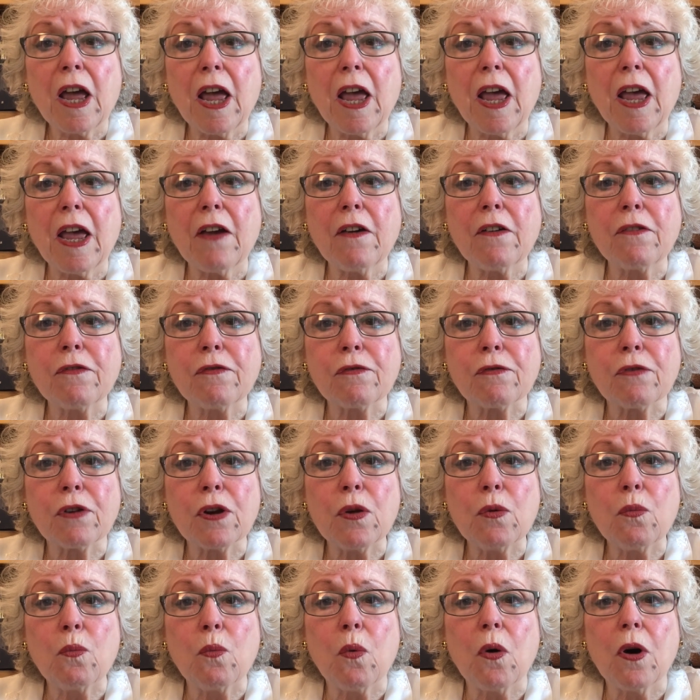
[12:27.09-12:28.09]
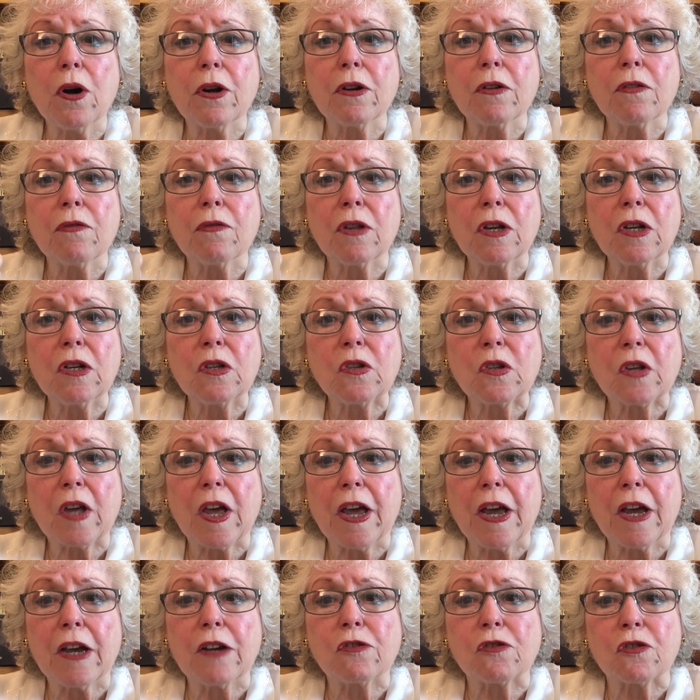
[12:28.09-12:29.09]
Every one of these
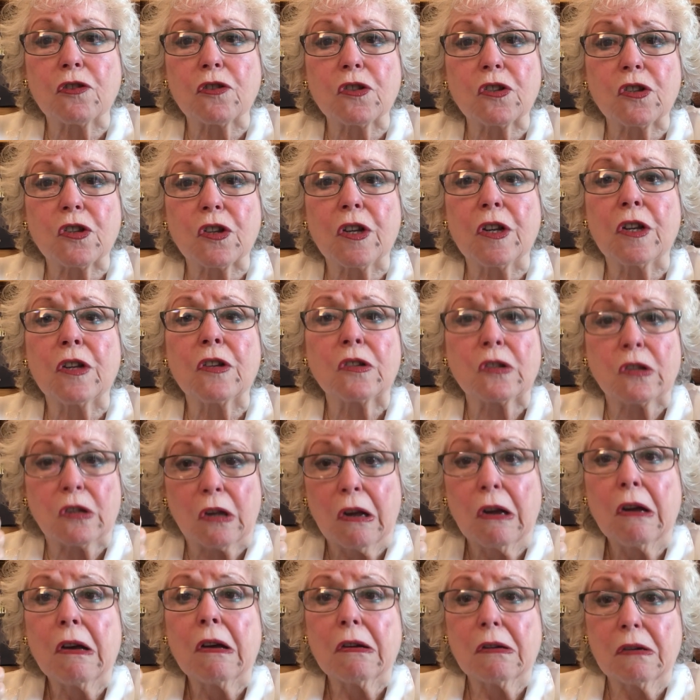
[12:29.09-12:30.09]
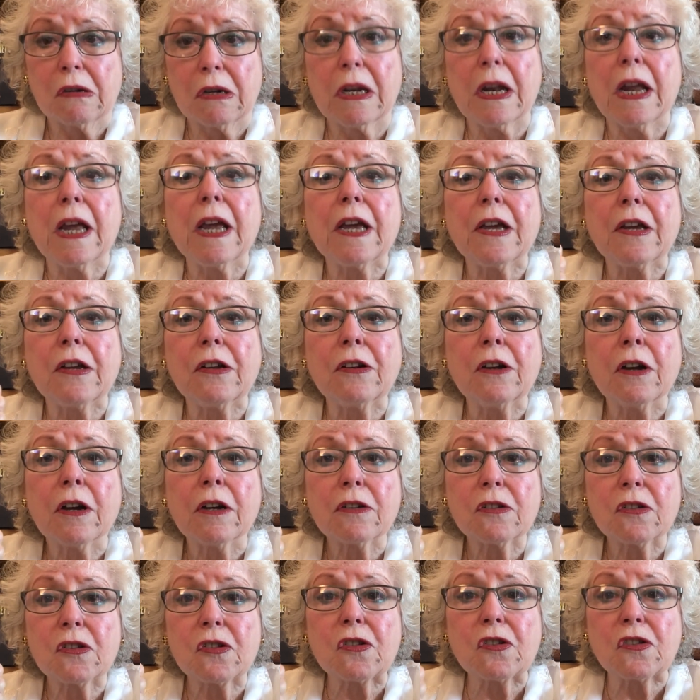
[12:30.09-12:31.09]
agencies need
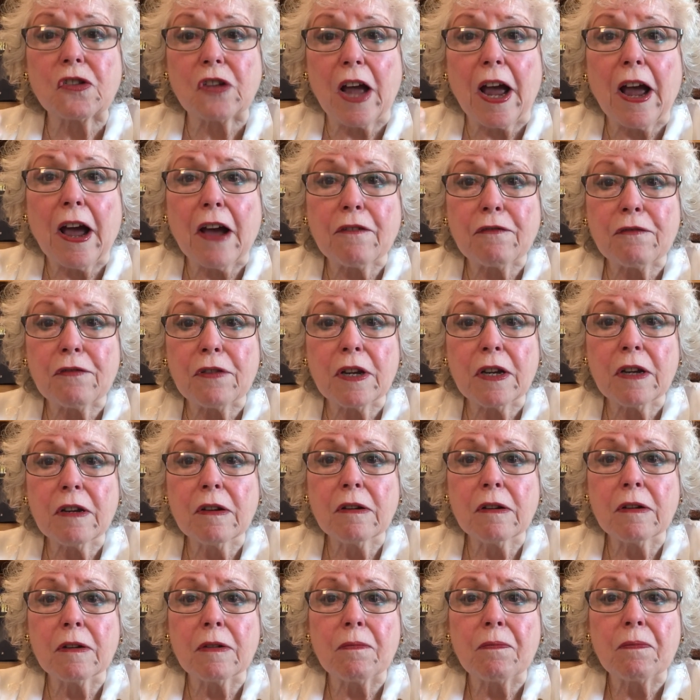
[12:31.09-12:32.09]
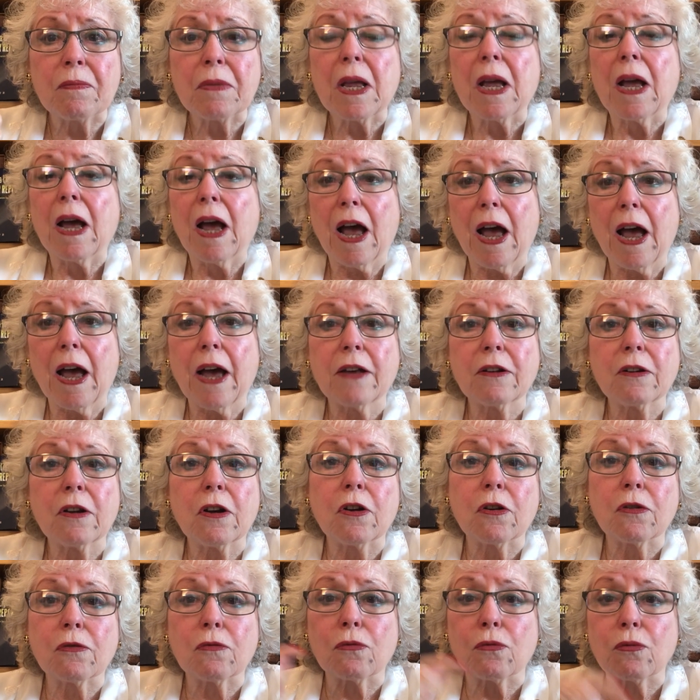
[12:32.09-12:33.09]
staffing and
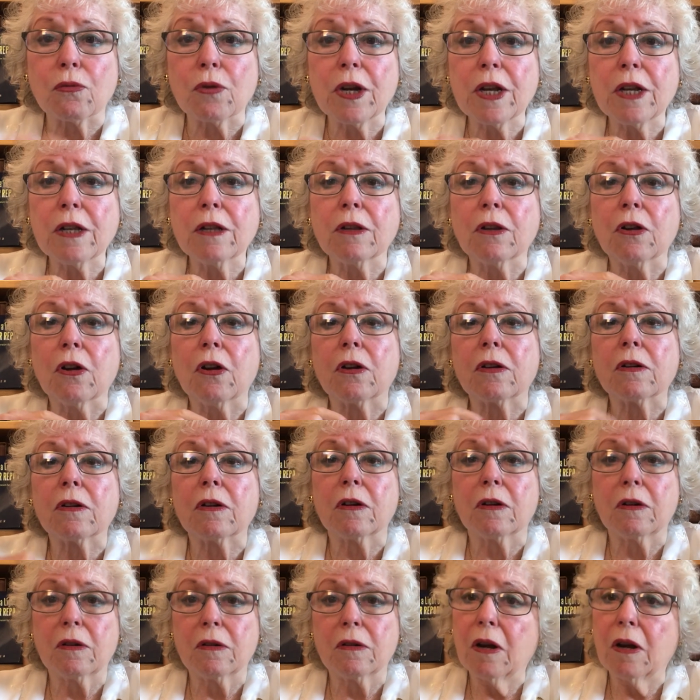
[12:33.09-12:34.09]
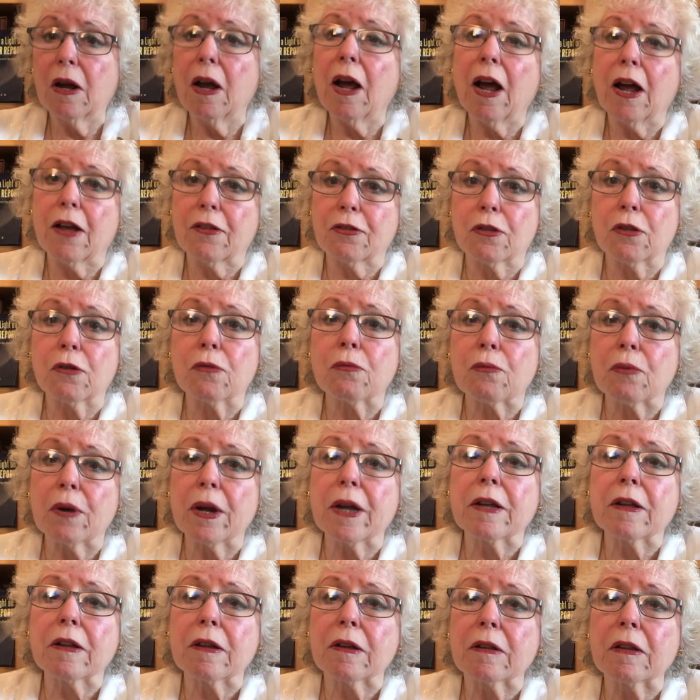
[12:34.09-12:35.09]
a relook at the
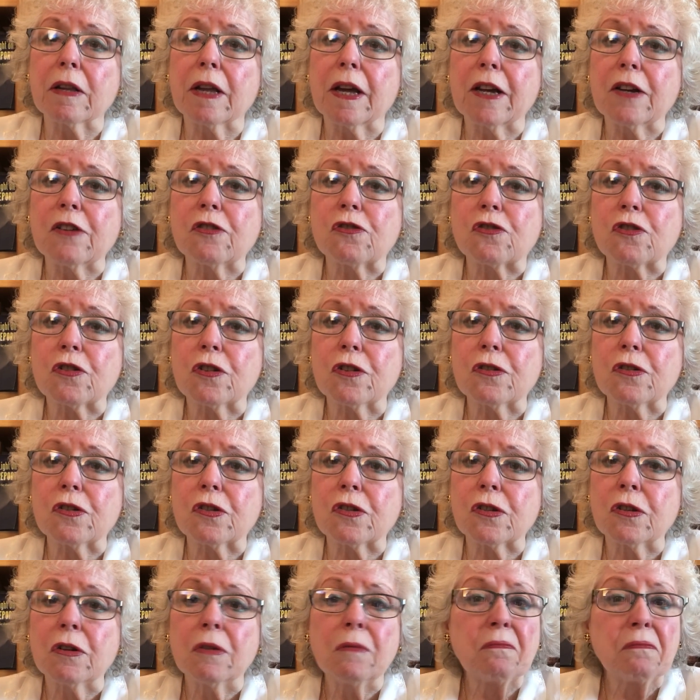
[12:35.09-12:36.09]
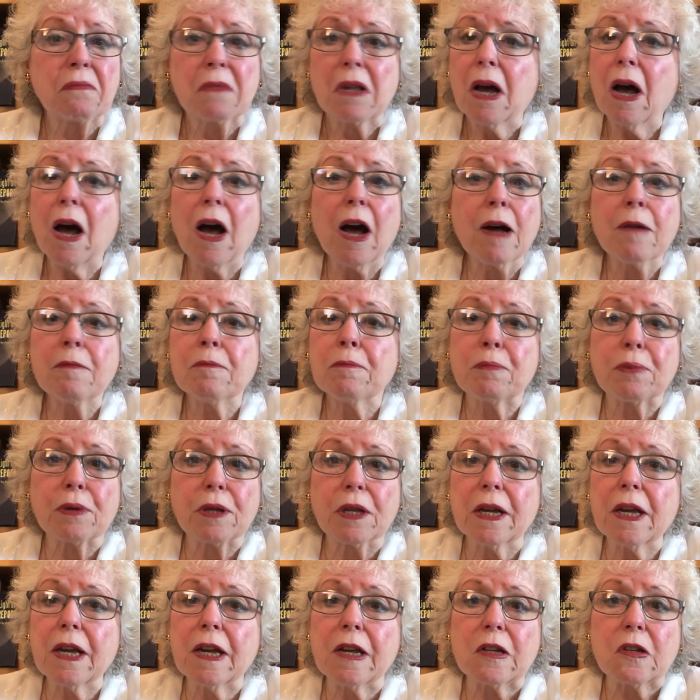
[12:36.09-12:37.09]
regulations. I'm
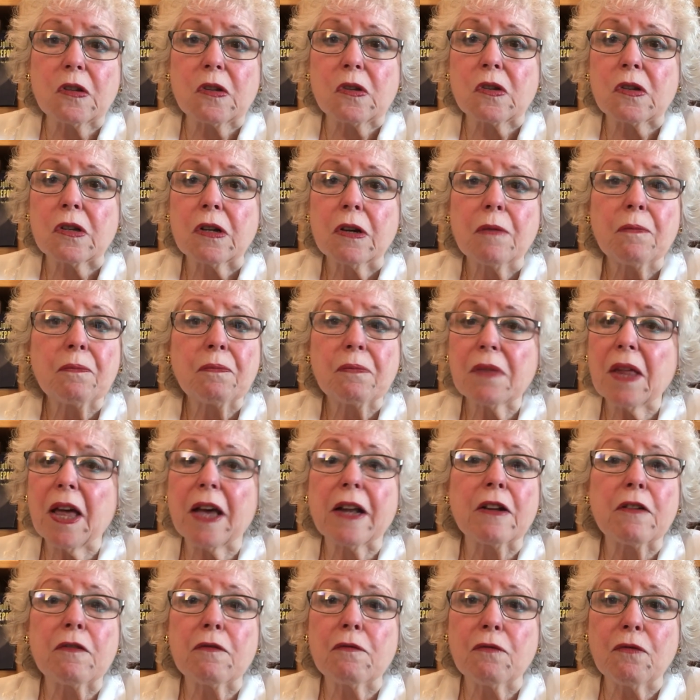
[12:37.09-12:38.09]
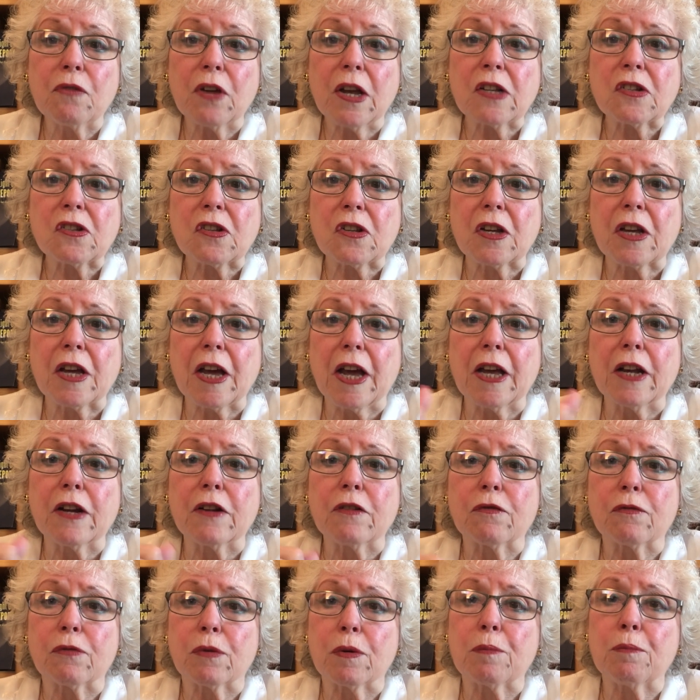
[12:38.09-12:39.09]
pleased that
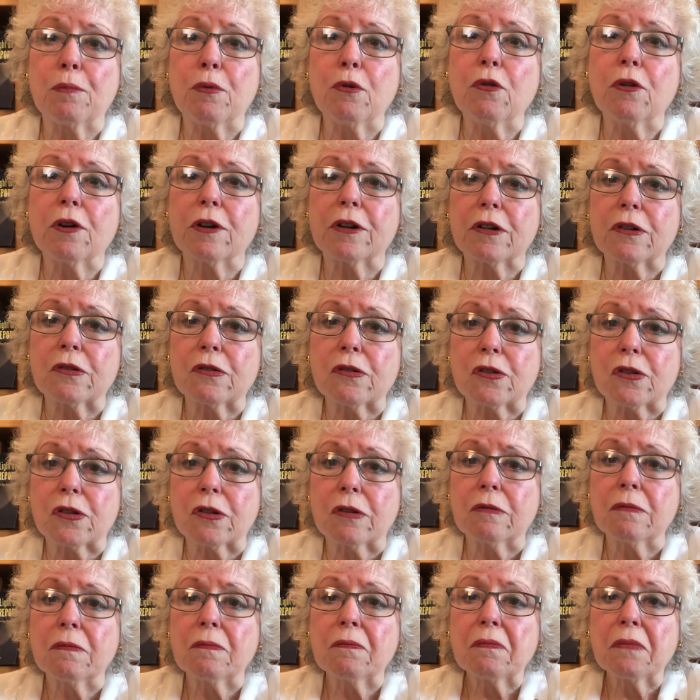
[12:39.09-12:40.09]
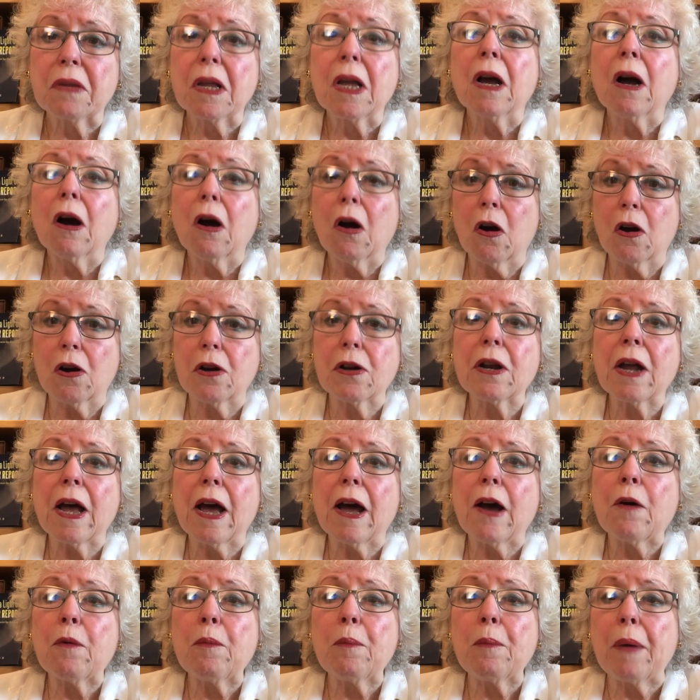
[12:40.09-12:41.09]
investigative reporters are
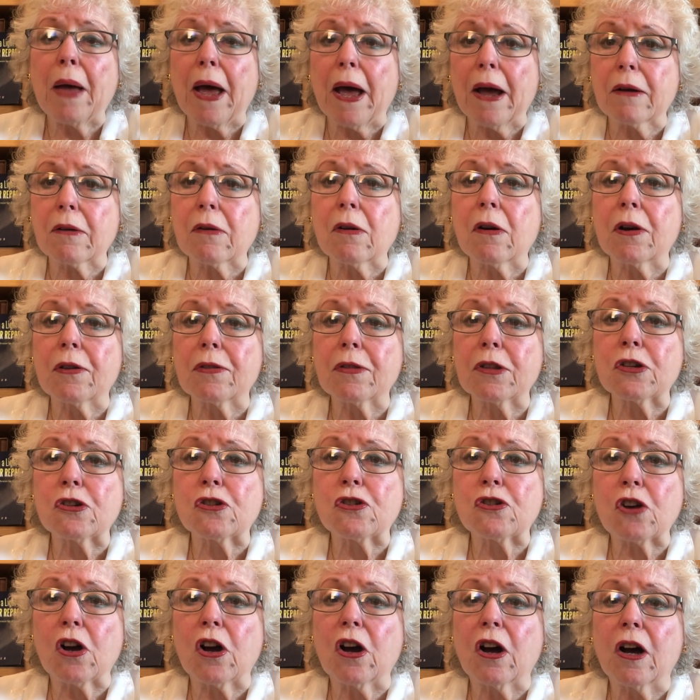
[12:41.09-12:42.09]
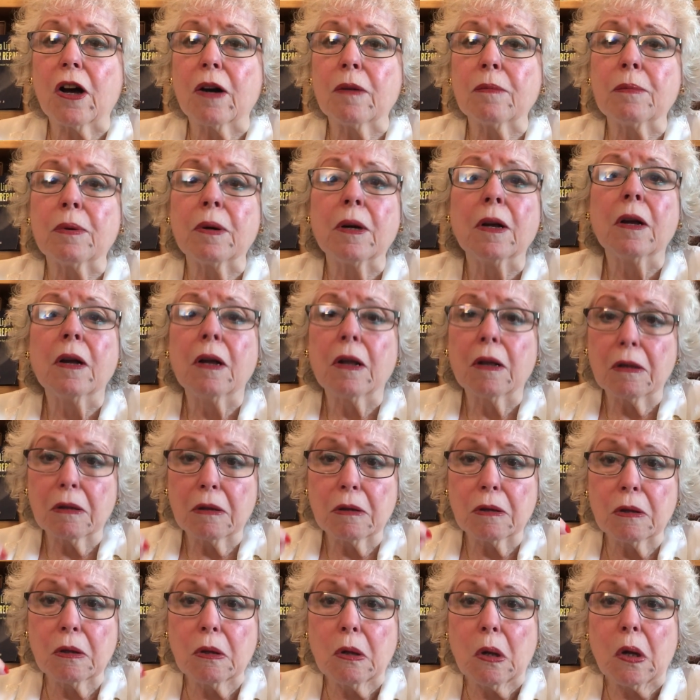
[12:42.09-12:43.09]
now back on the job
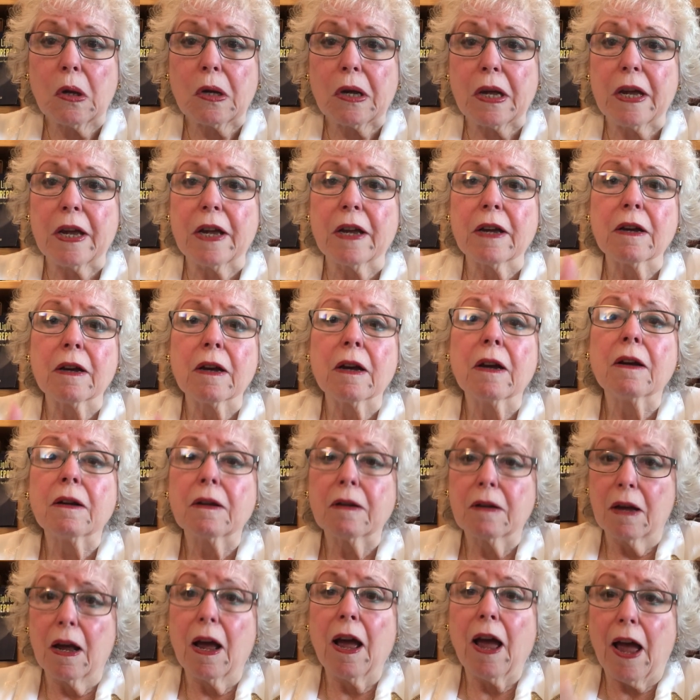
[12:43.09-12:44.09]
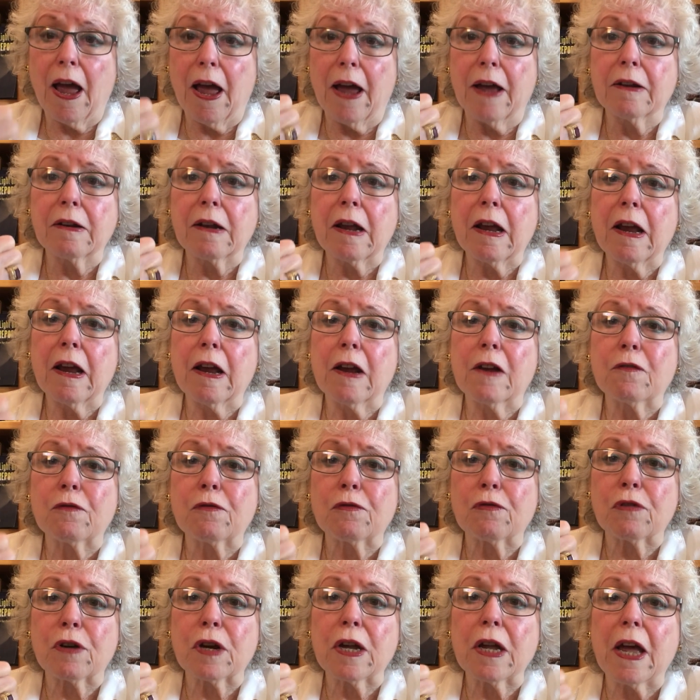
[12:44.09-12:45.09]
looking at
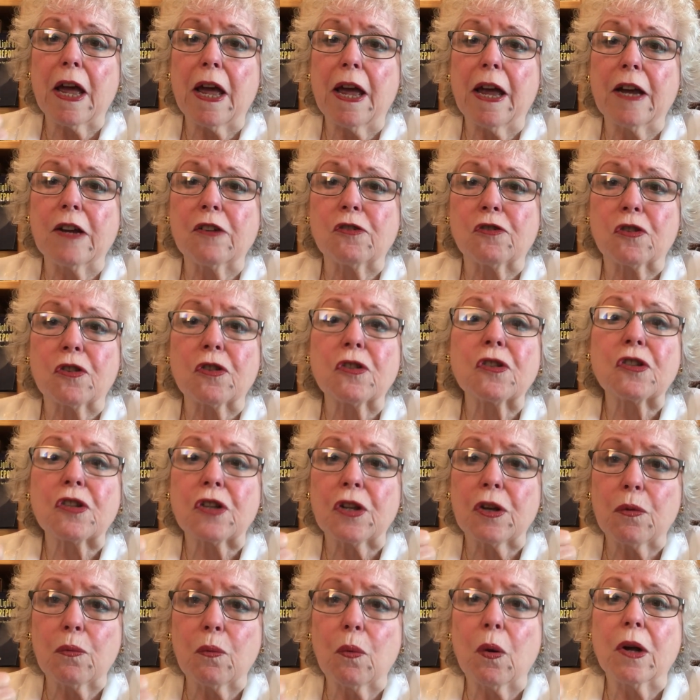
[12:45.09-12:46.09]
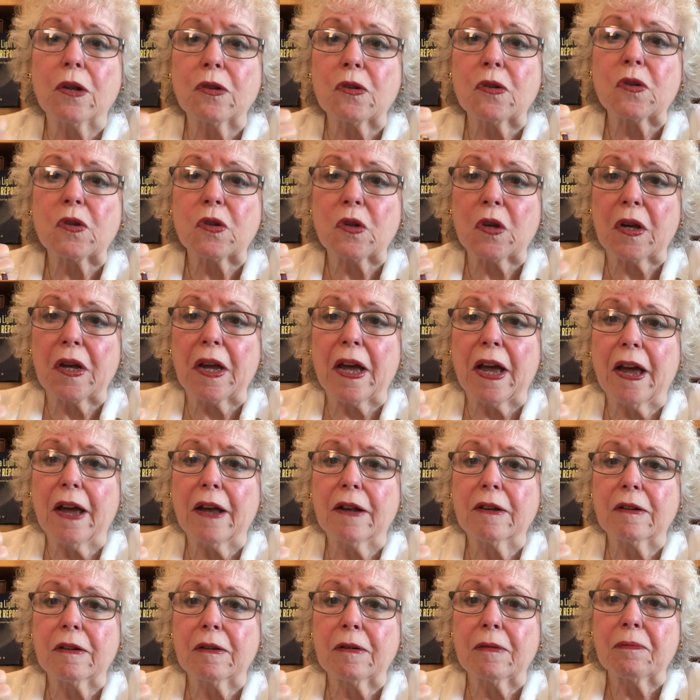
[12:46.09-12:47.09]
every agency once
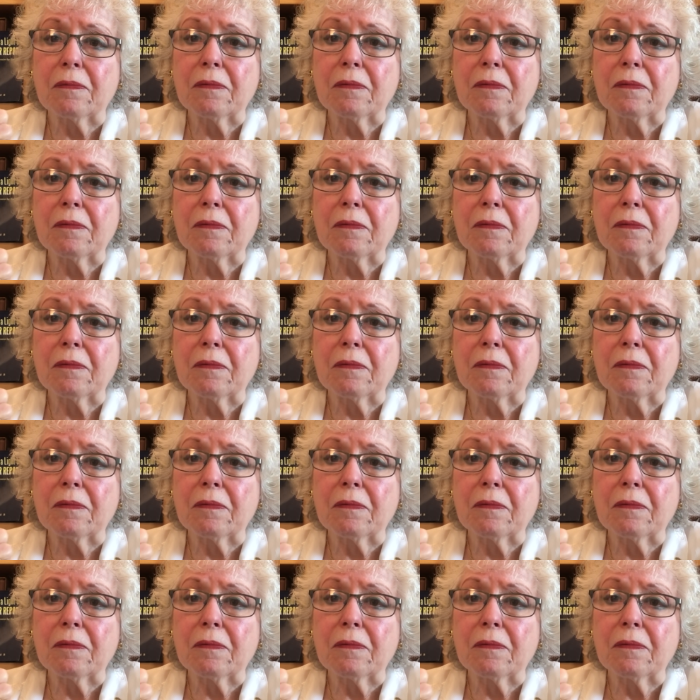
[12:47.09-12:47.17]
again,